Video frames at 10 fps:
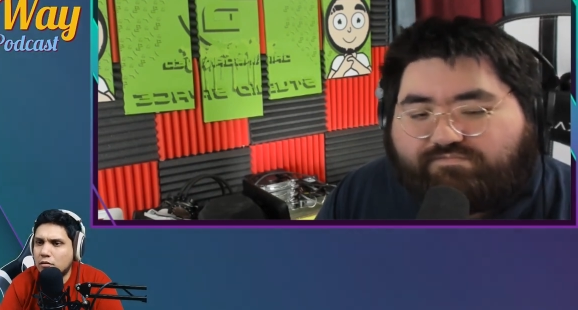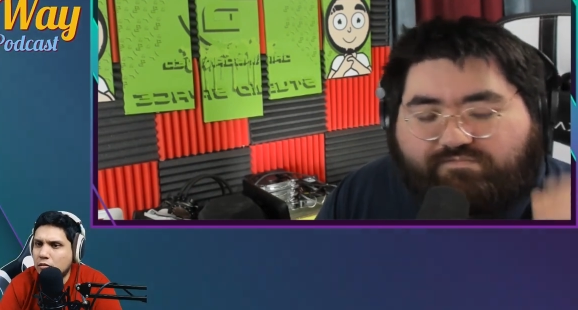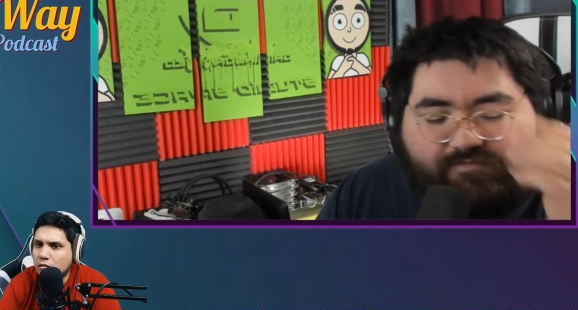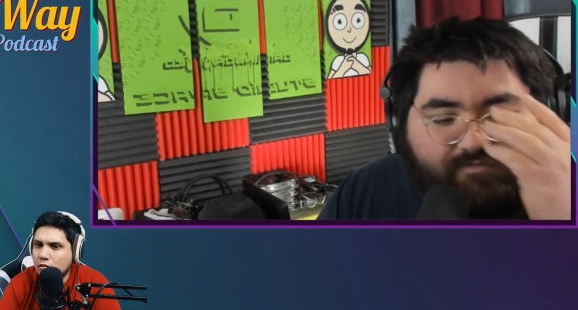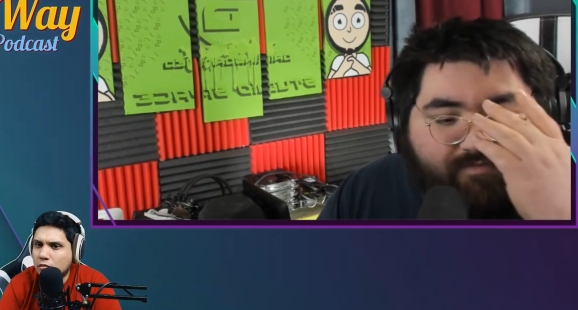
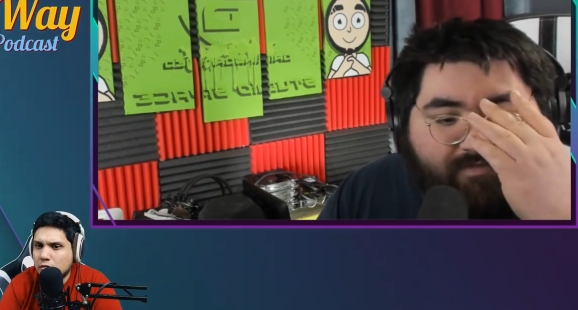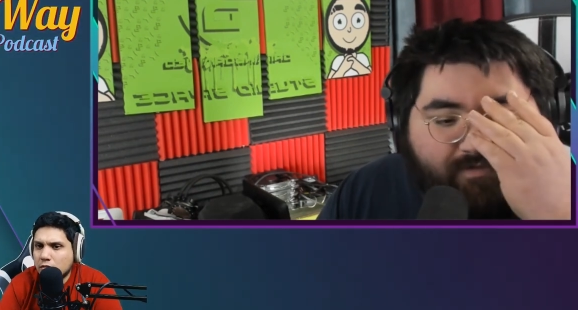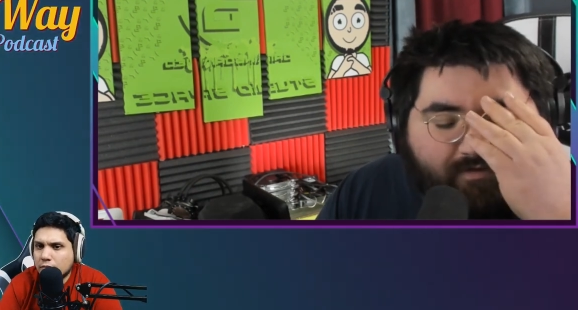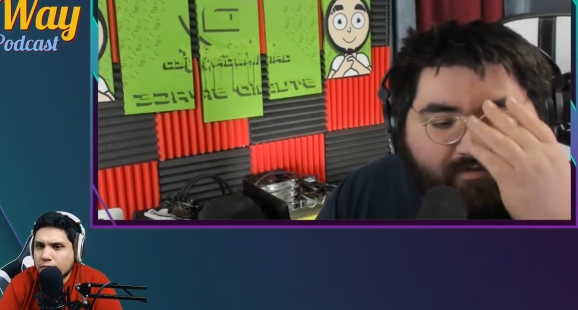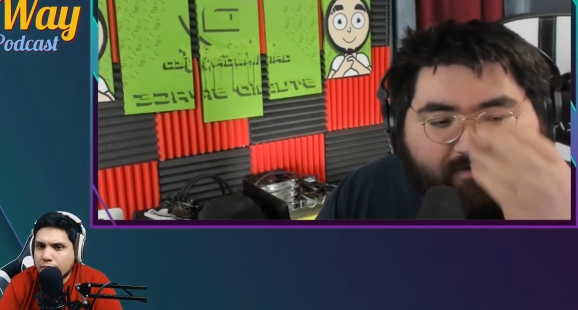
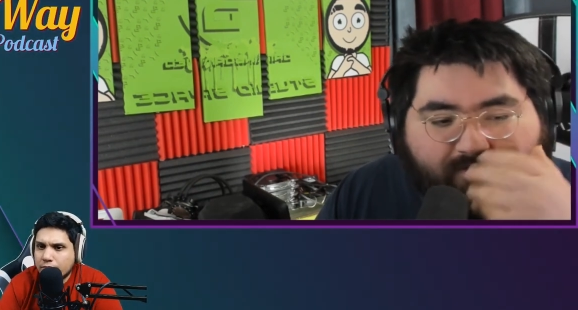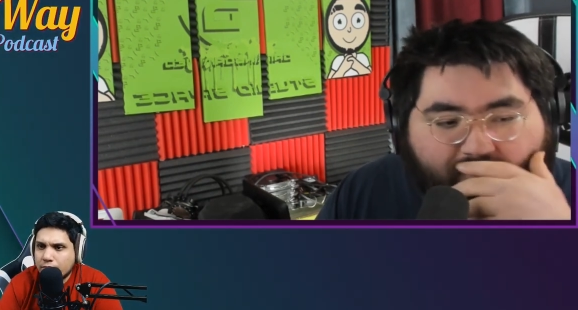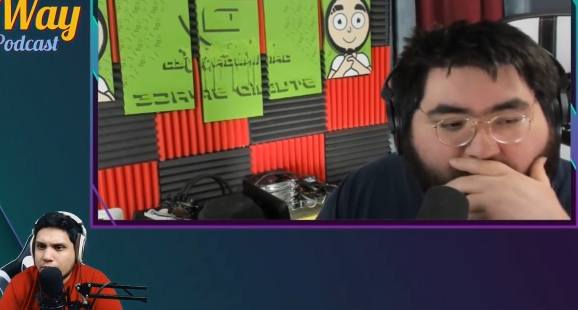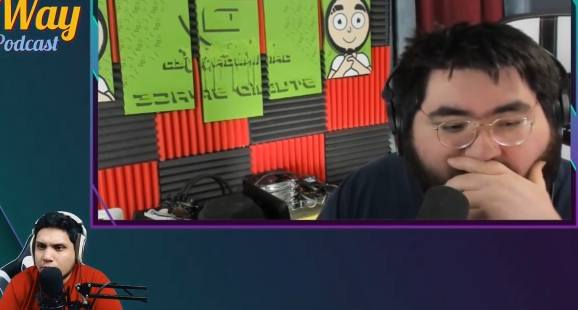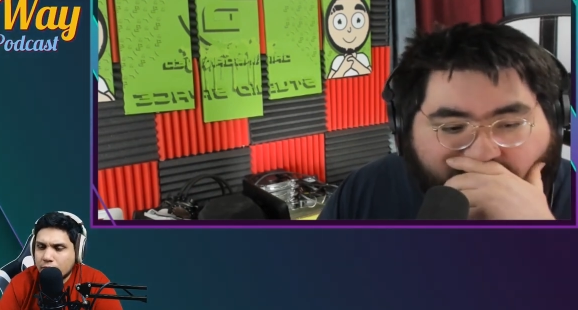
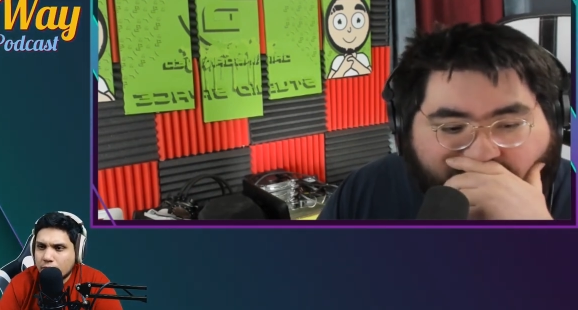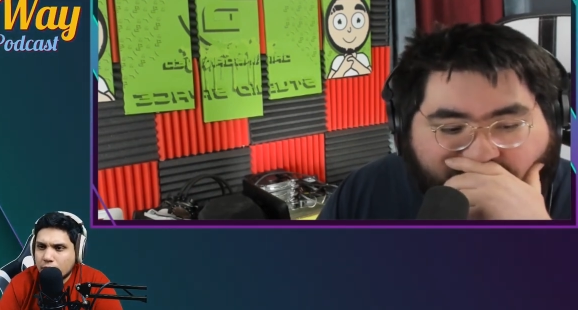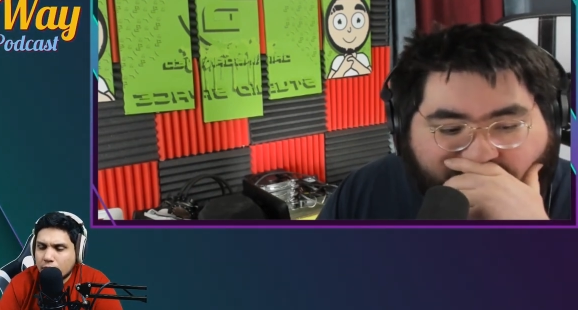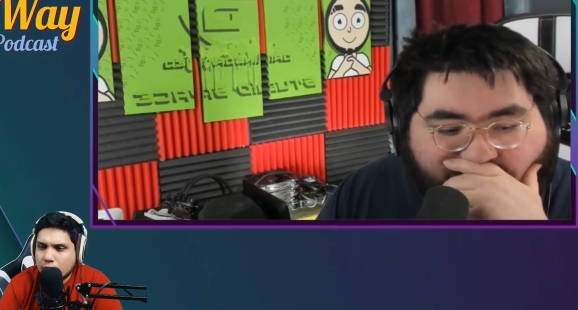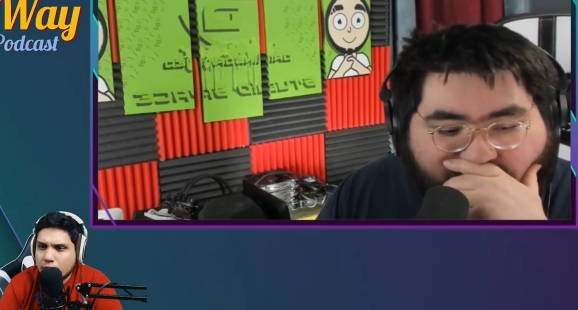
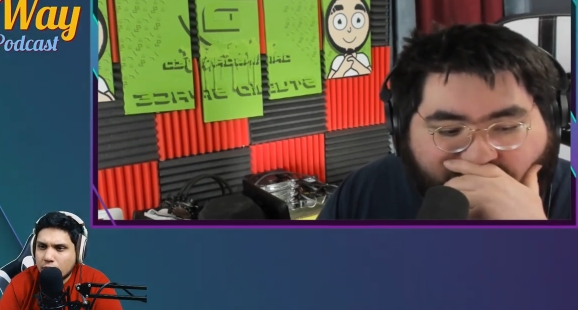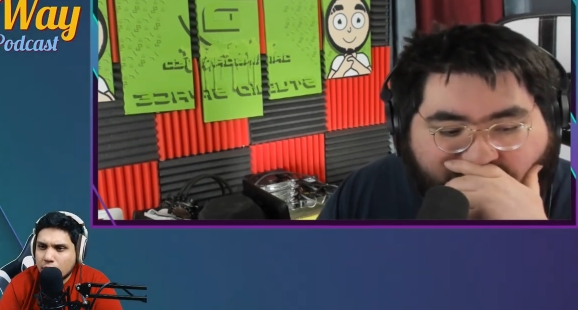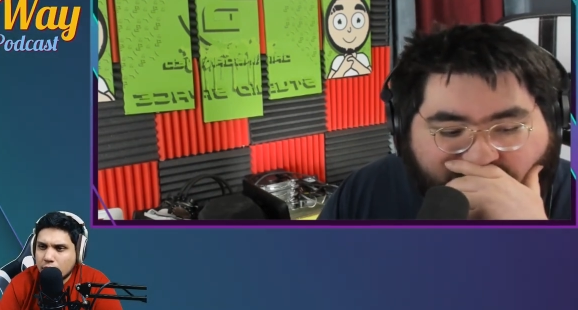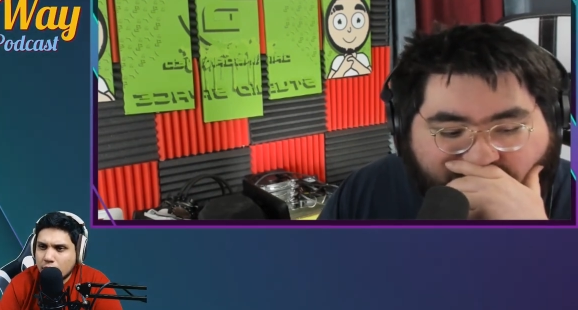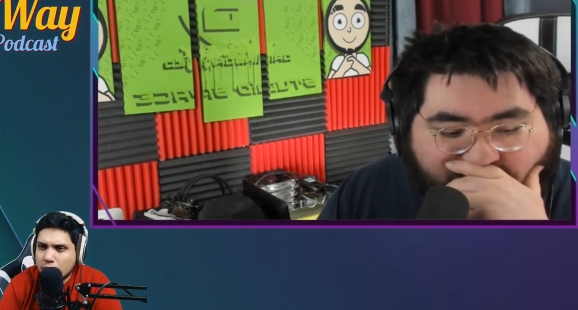
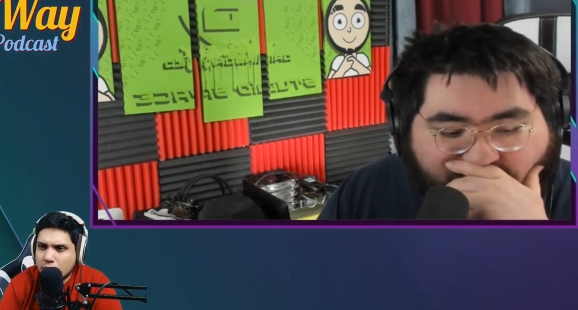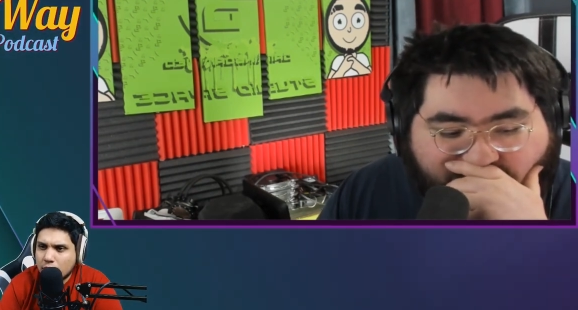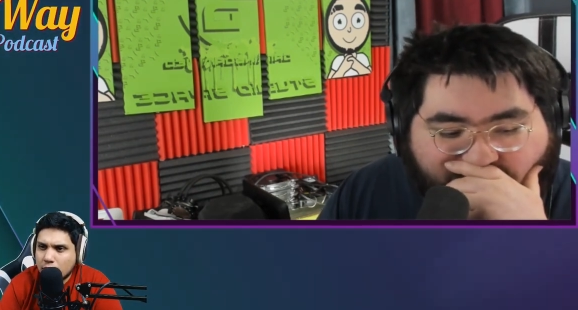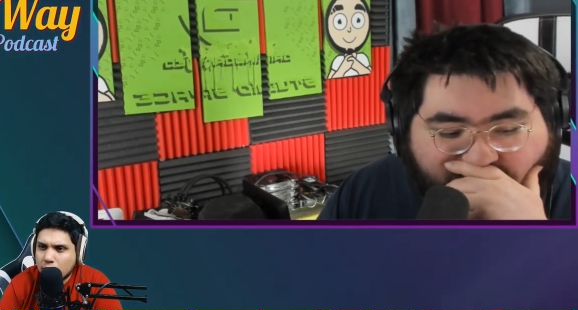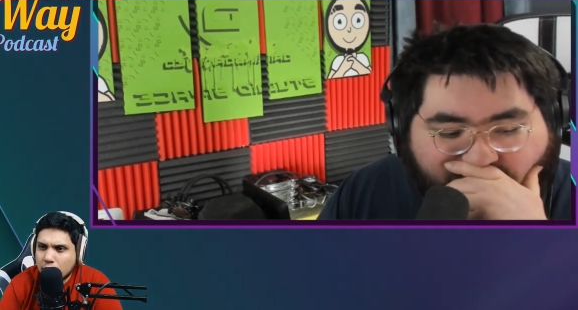
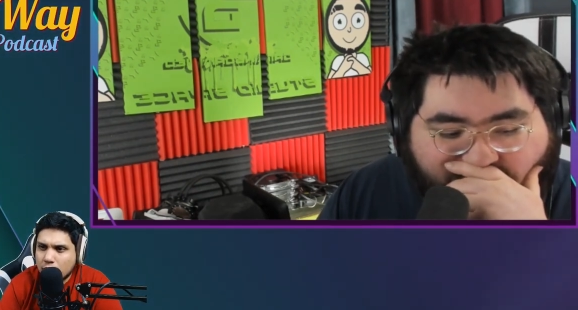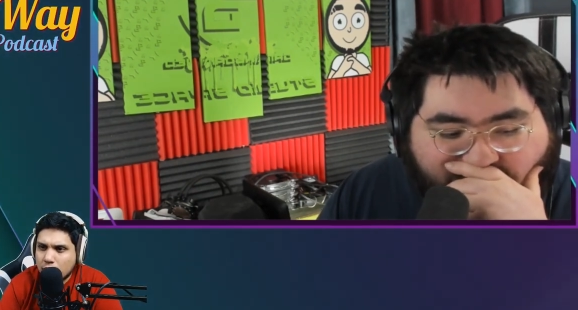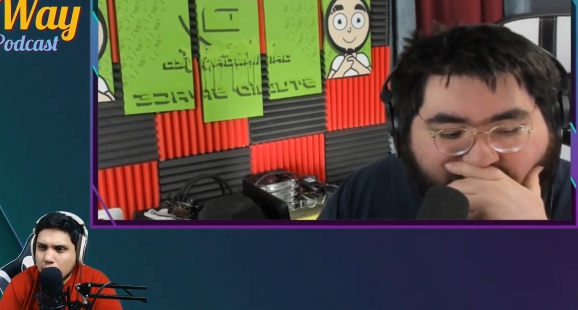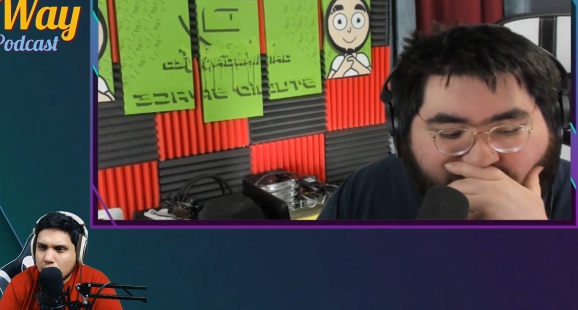(no one is talking)